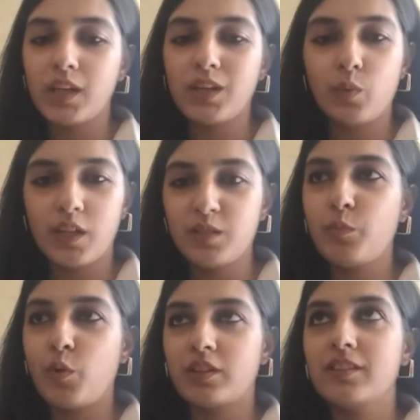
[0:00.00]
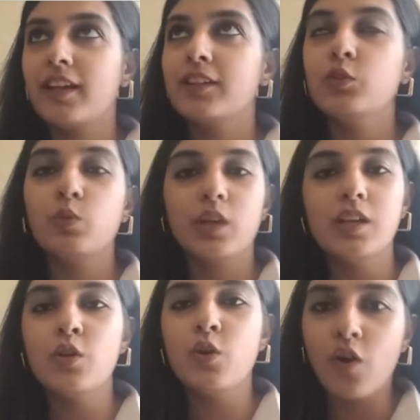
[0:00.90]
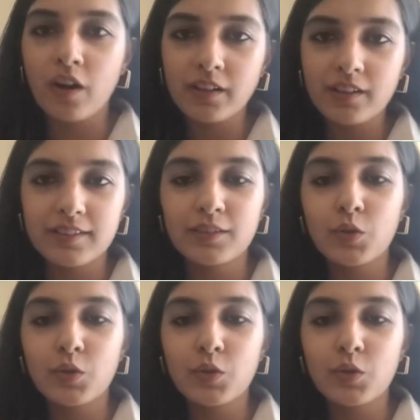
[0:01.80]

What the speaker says: very, very important. Like, you cannot